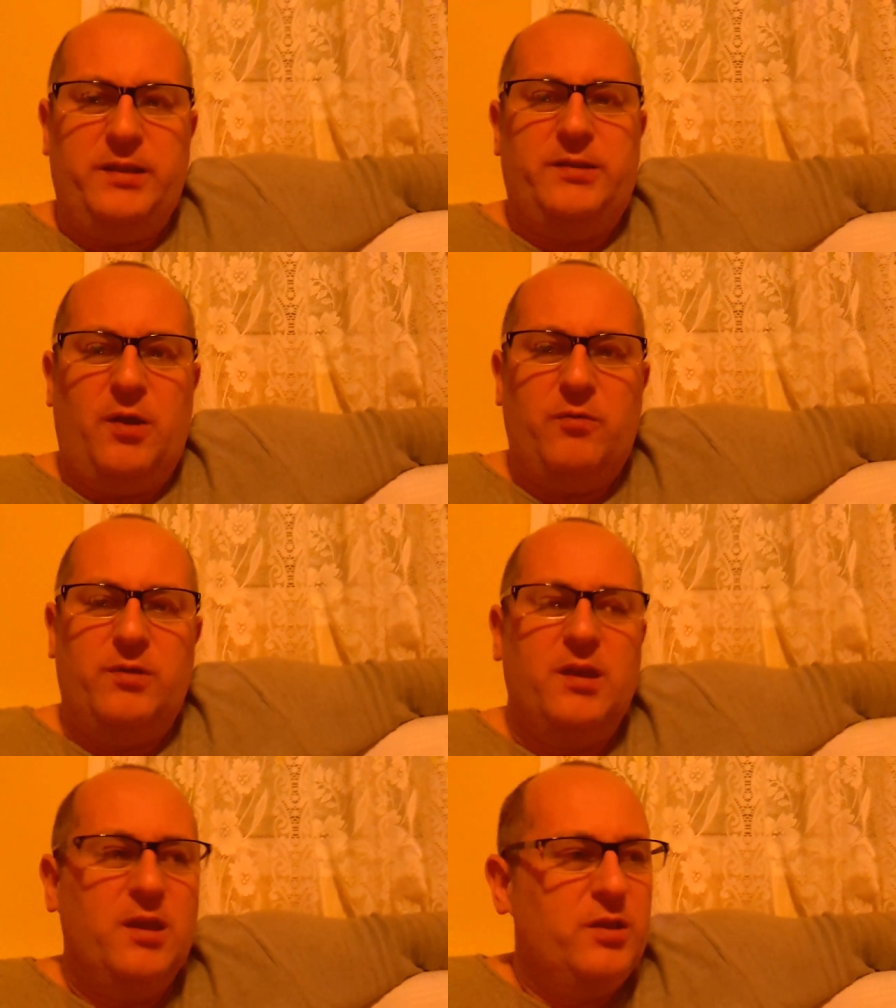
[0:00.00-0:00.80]
really
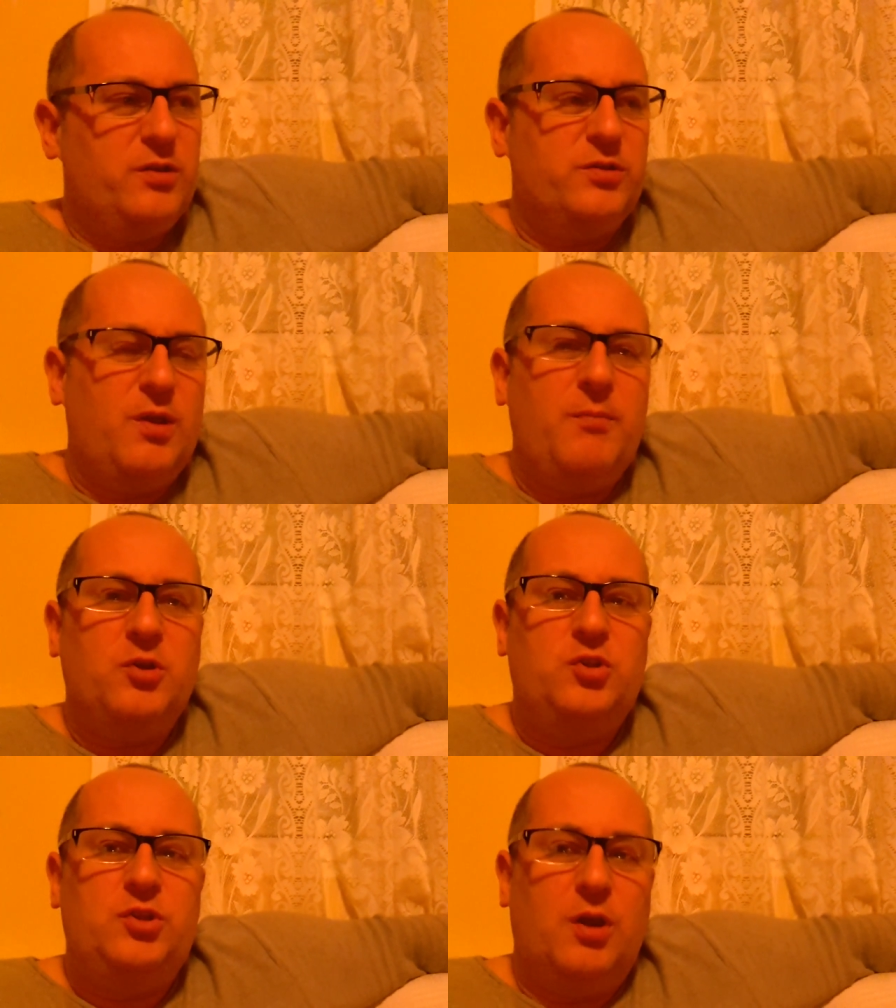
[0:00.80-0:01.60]
don't. There's so
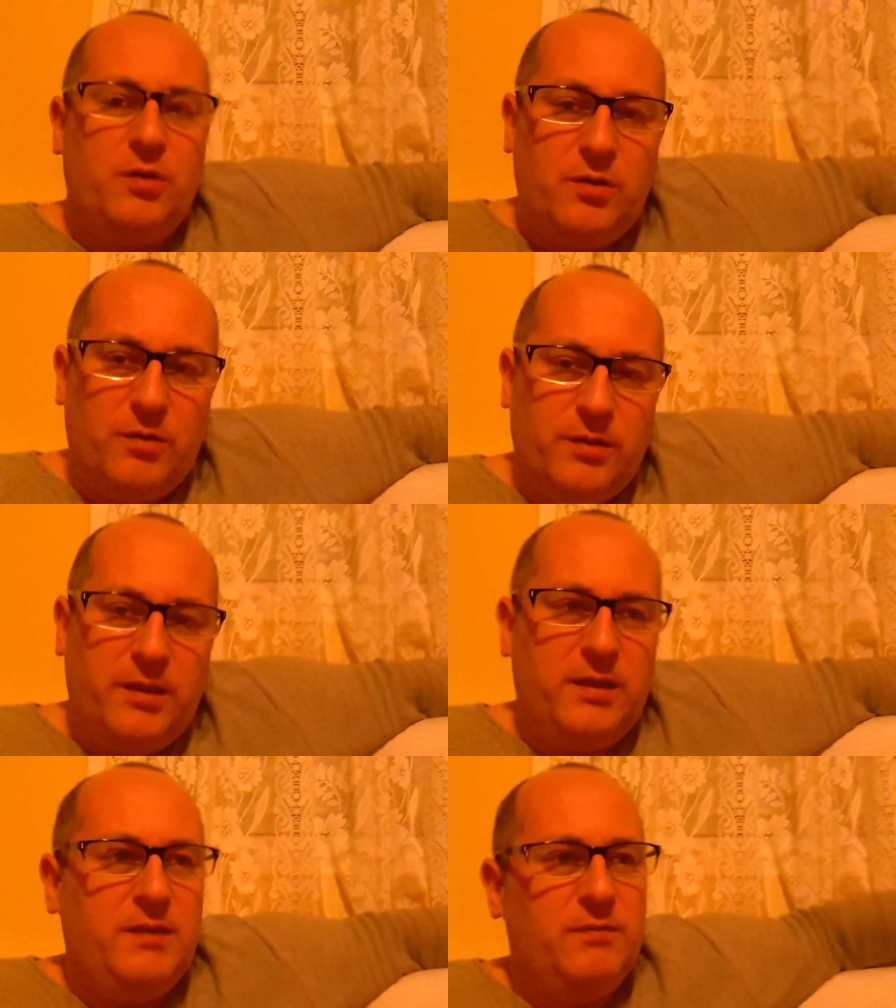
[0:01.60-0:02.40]
much junk on
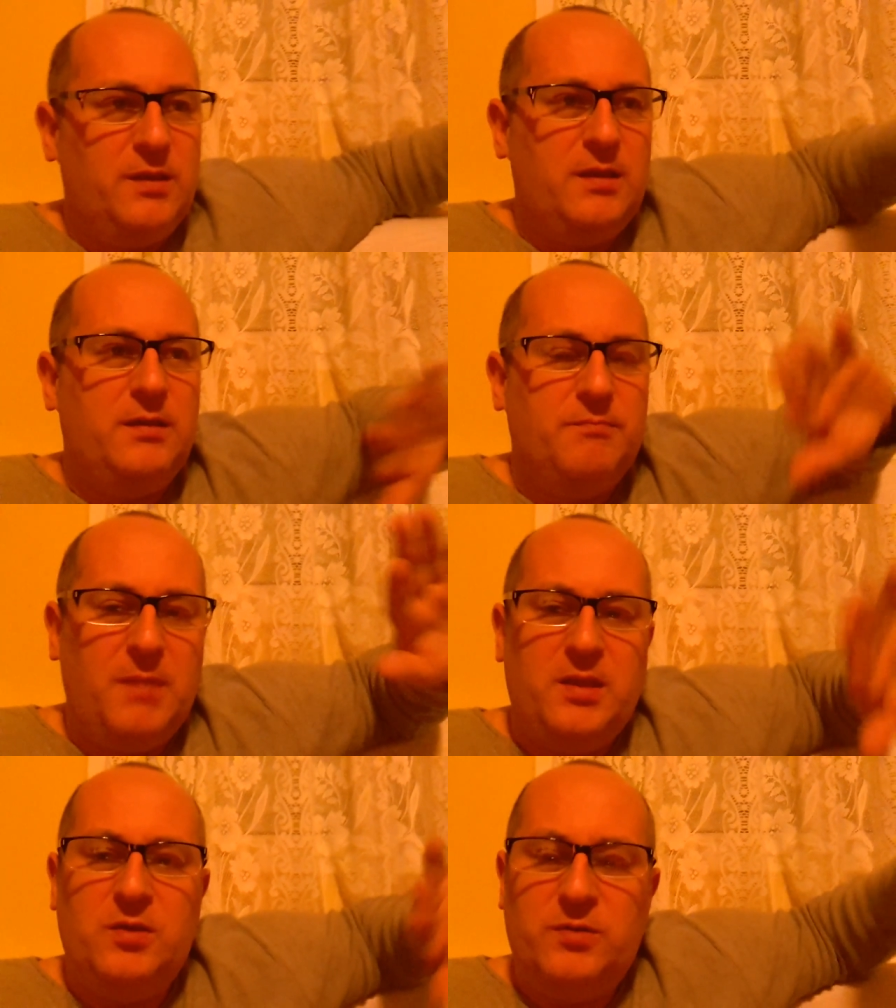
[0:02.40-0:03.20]
there, even the
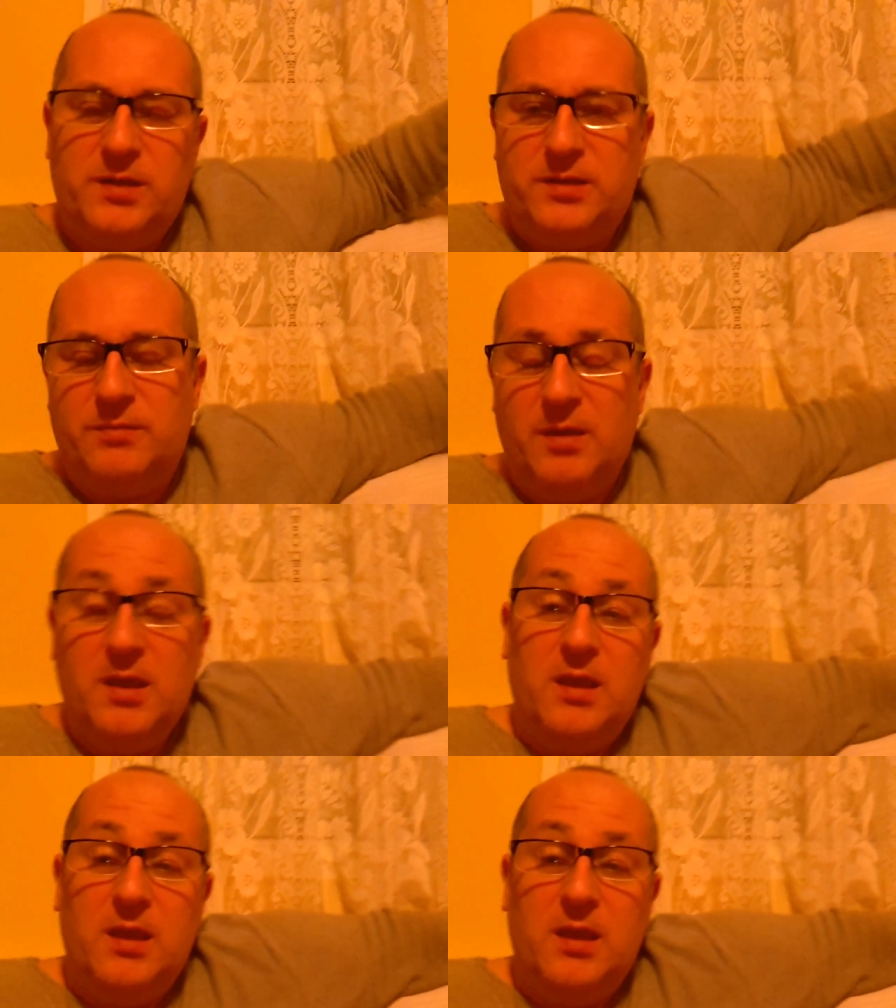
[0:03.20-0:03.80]
menu system.